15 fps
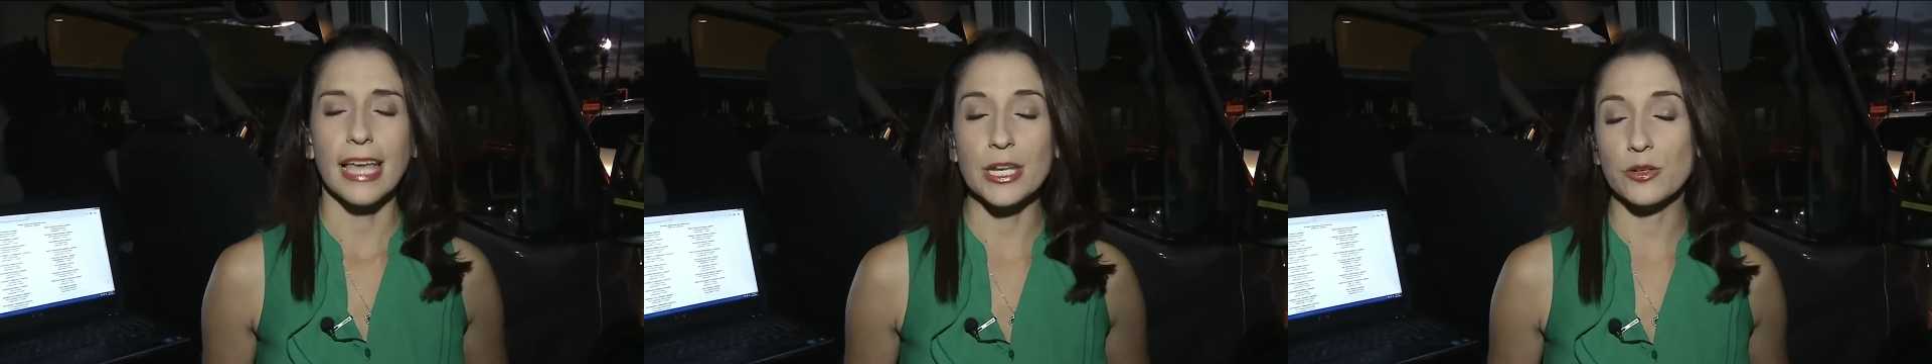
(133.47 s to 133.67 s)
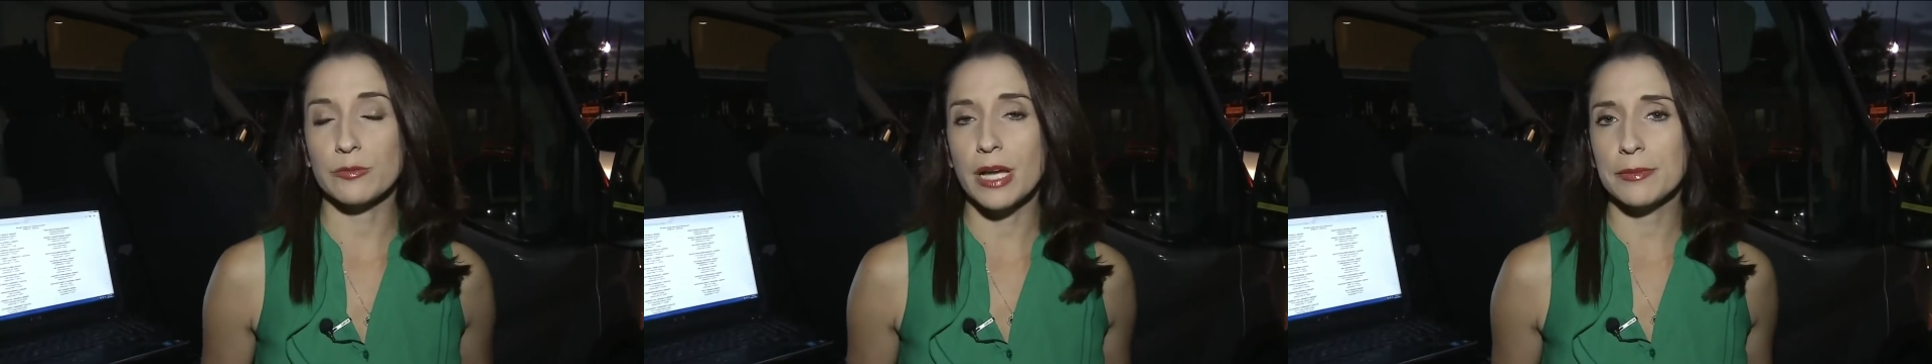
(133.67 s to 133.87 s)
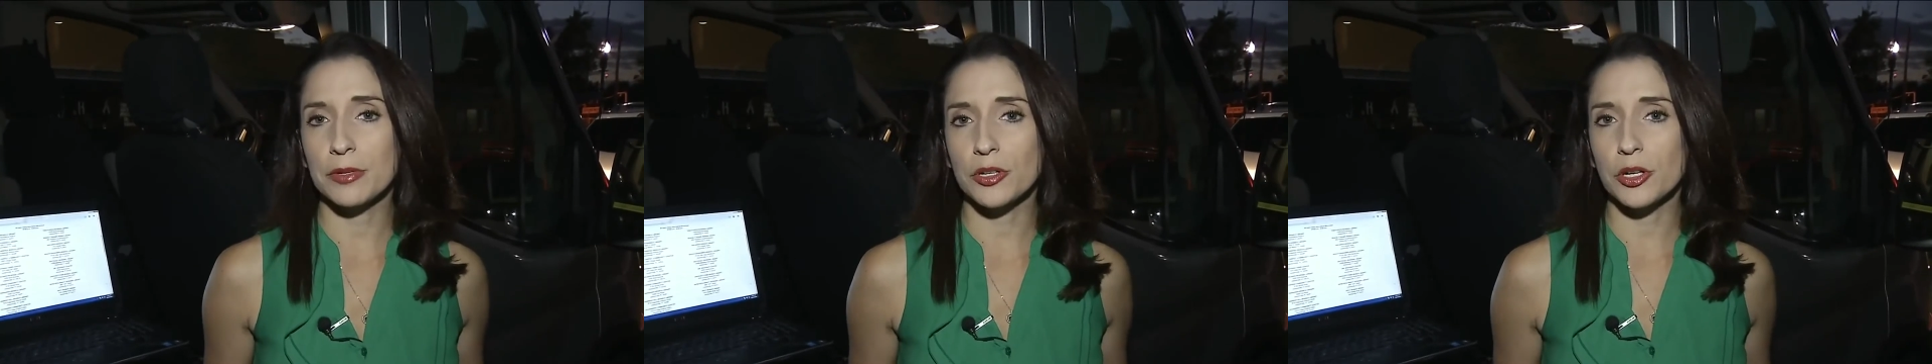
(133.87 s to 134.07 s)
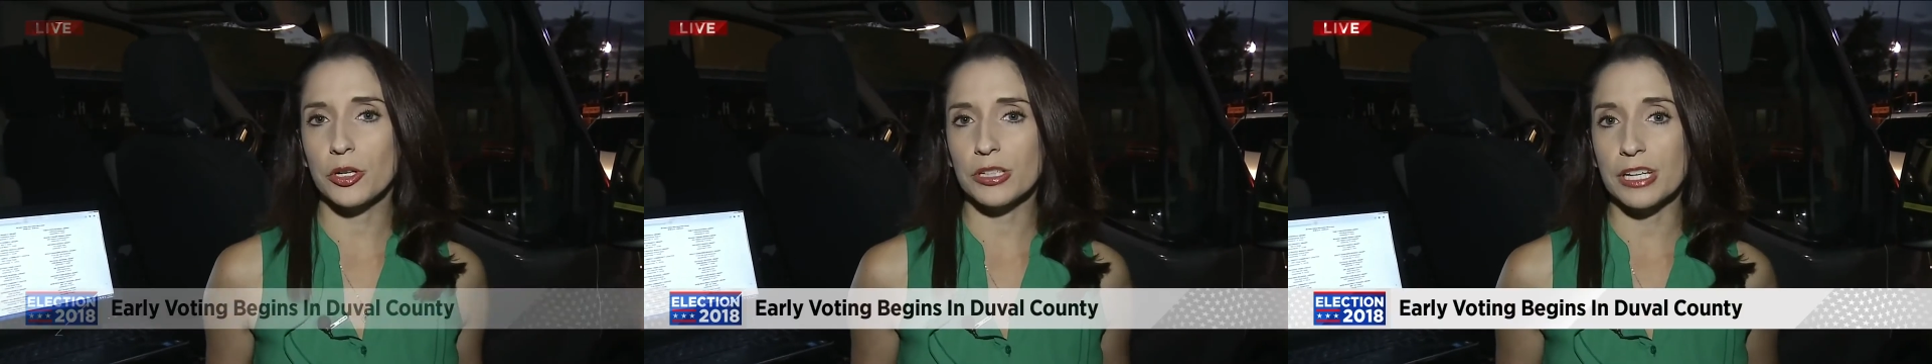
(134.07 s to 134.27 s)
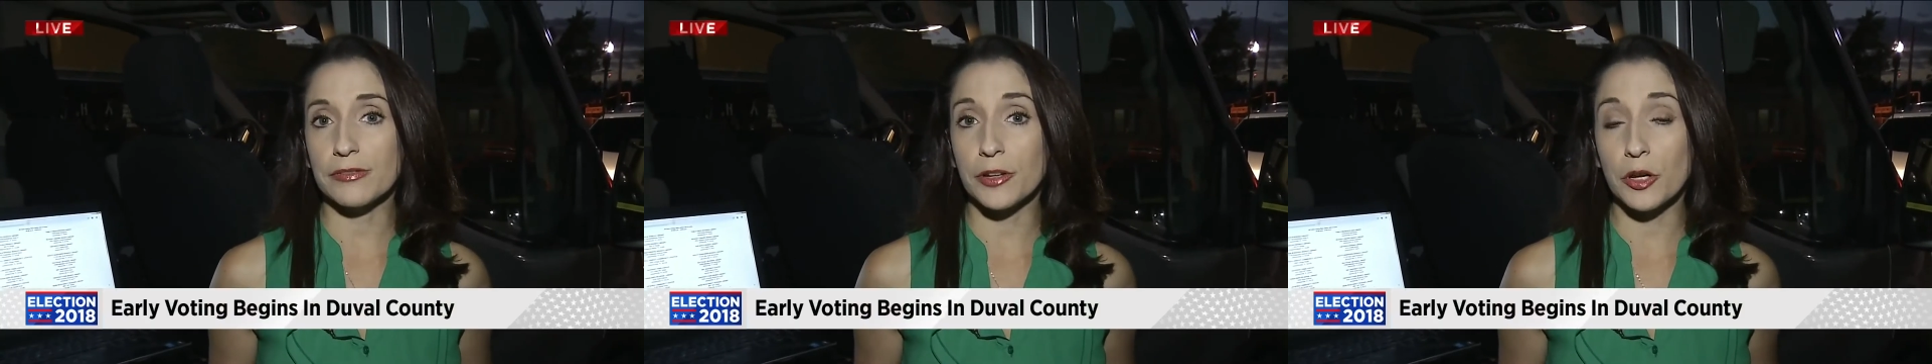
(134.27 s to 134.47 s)
And remember,
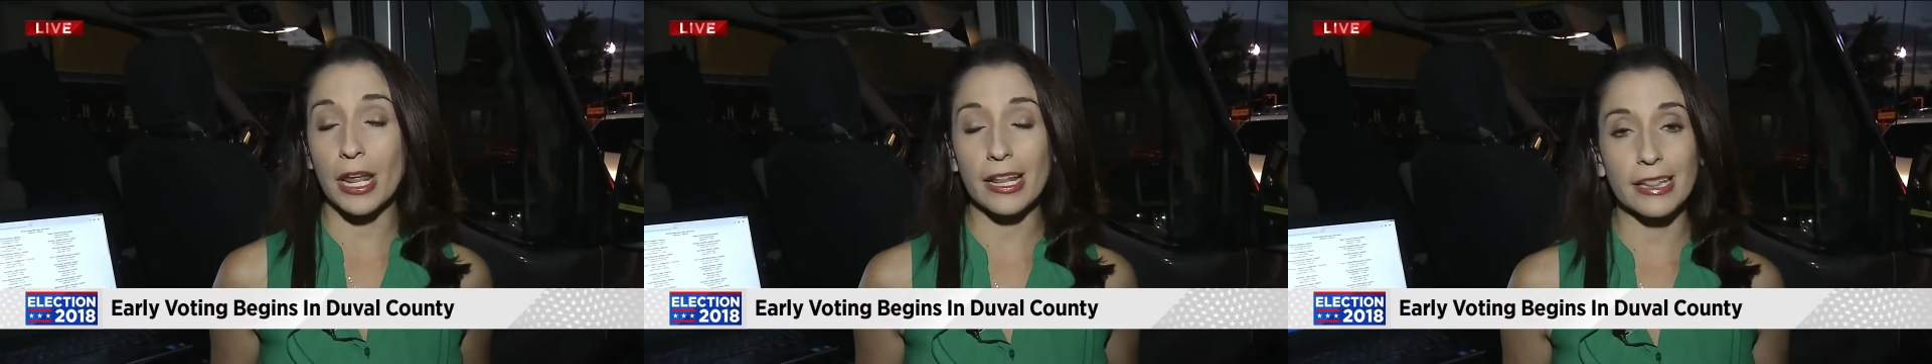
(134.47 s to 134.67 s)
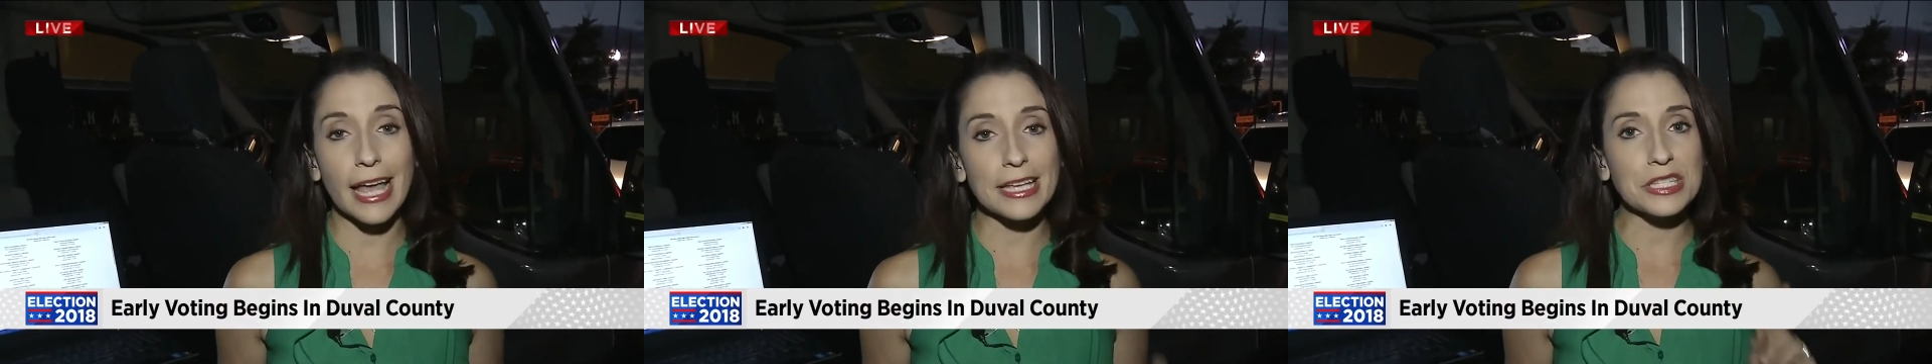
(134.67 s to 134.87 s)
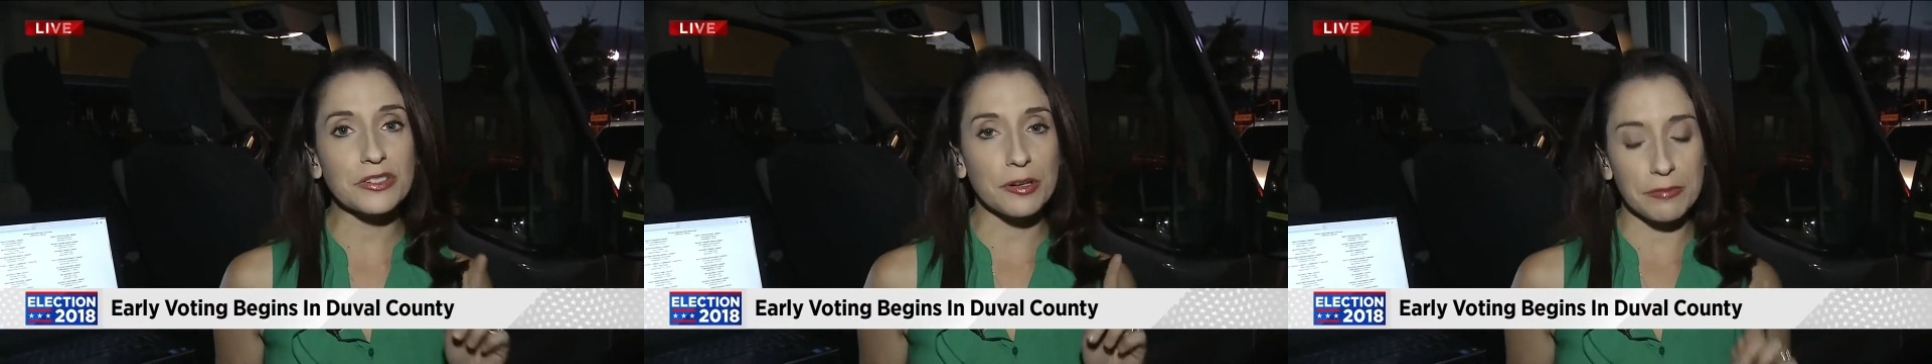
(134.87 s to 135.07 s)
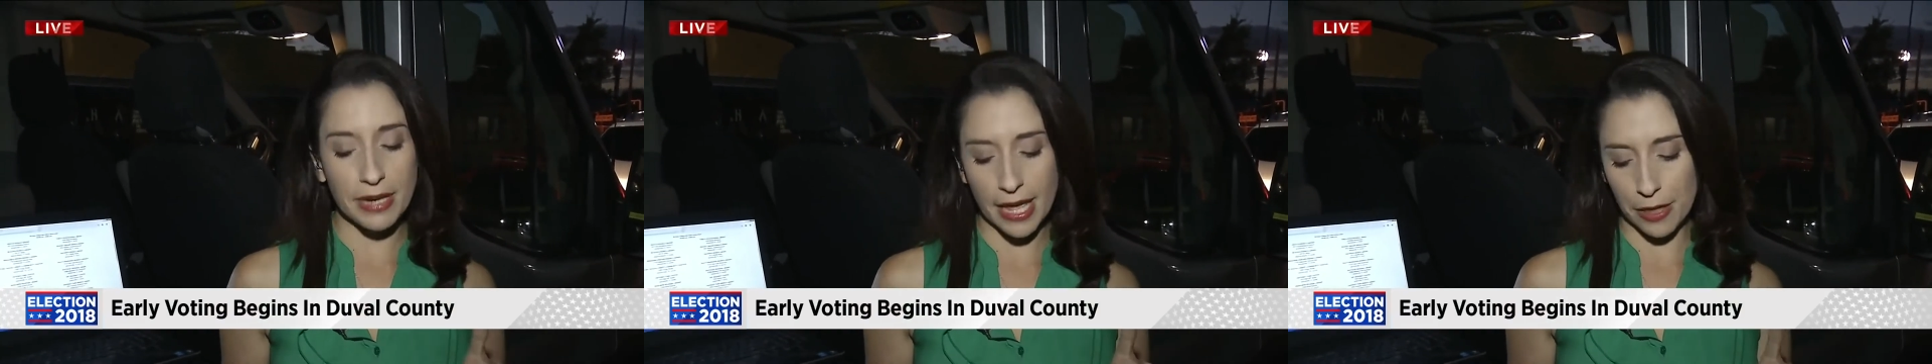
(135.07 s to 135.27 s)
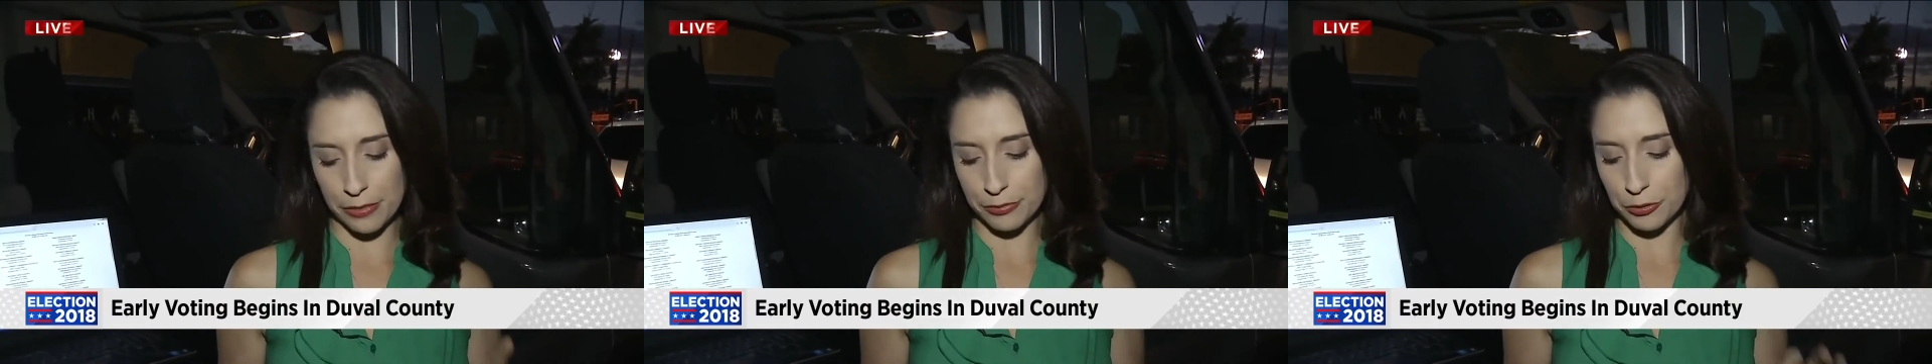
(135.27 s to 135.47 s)
early voting lasts from
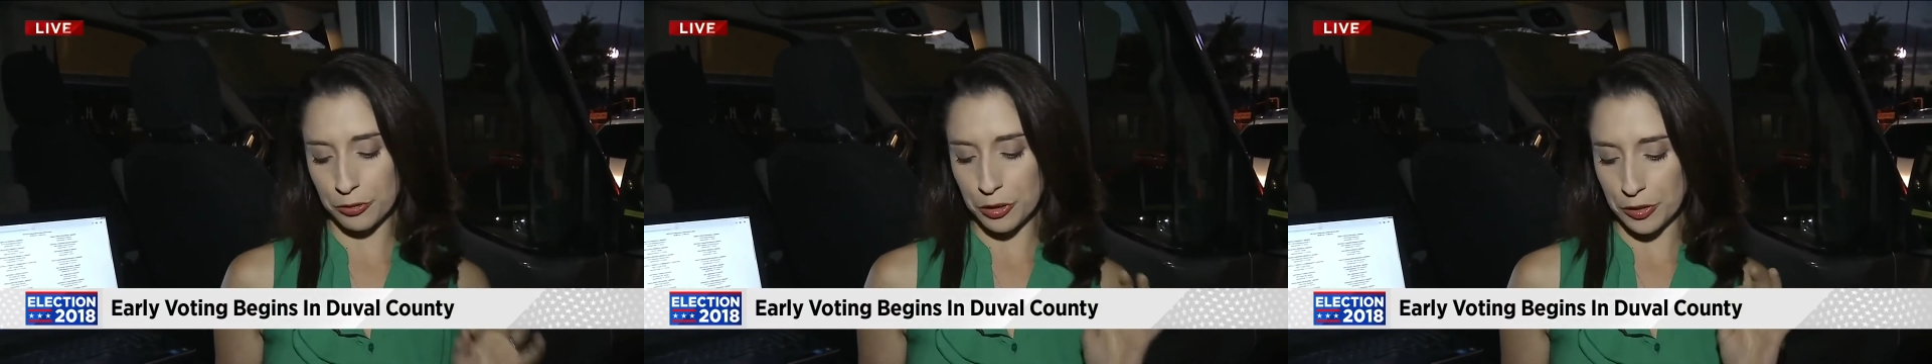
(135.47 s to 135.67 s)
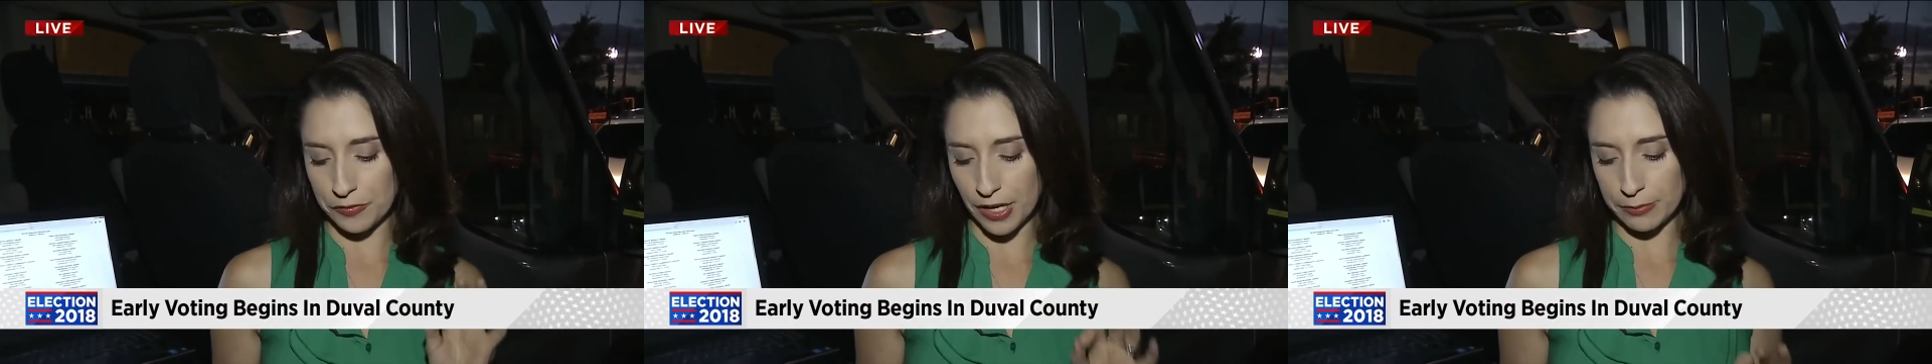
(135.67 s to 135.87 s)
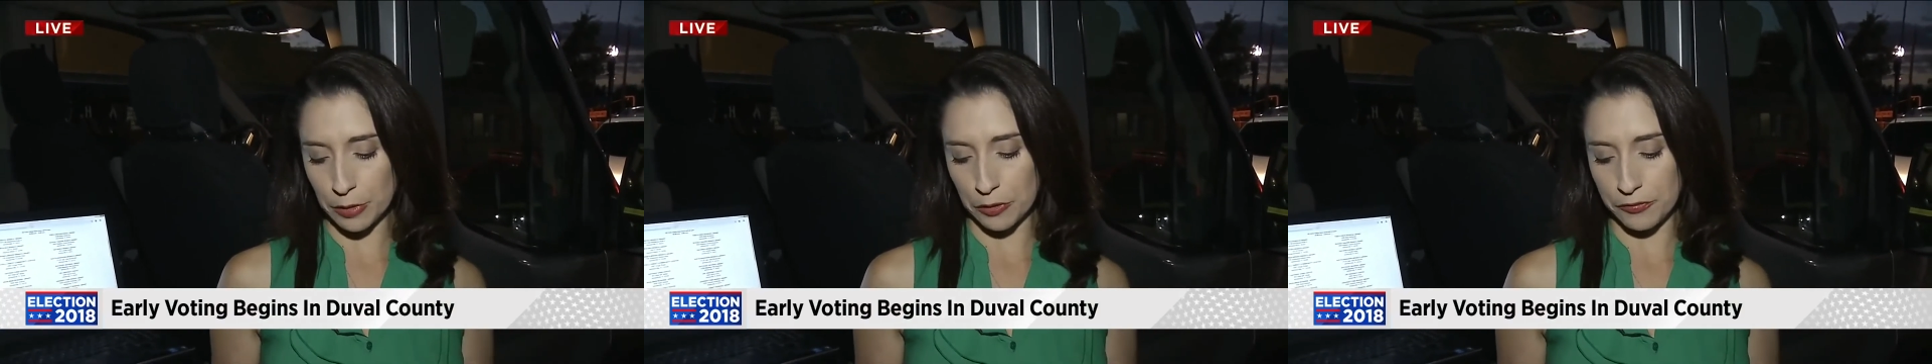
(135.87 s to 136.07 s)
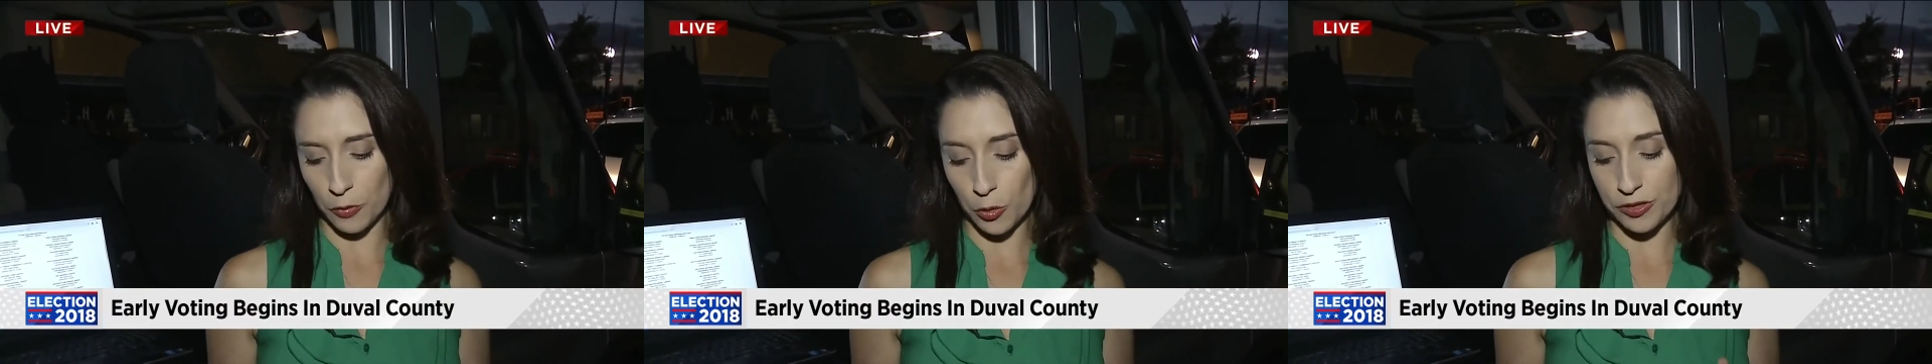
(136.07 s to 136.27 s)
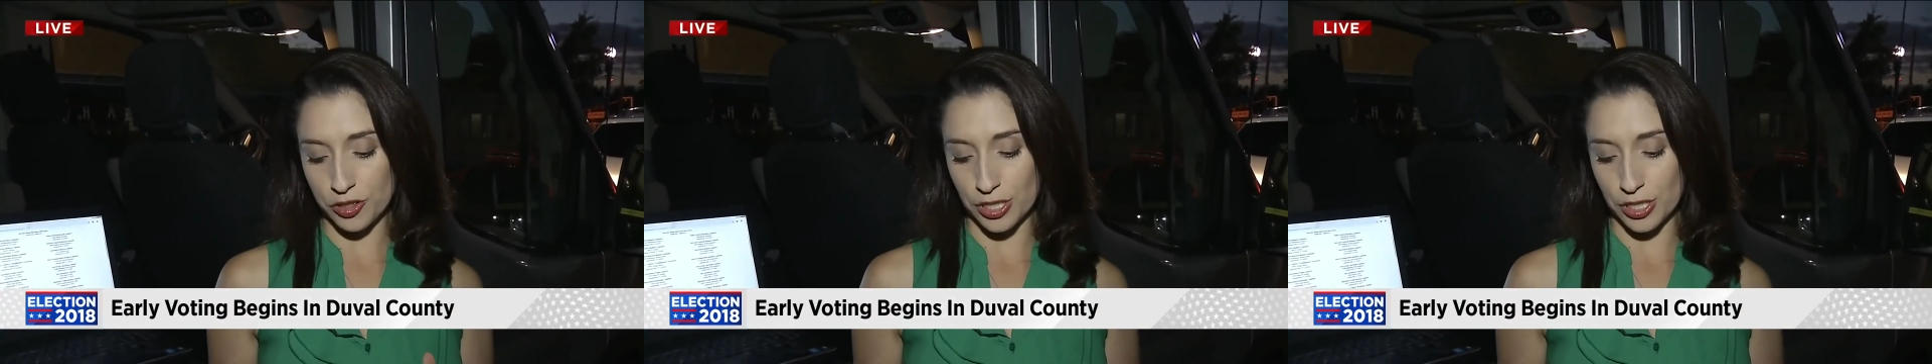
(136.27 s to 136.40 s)
now through November 4th,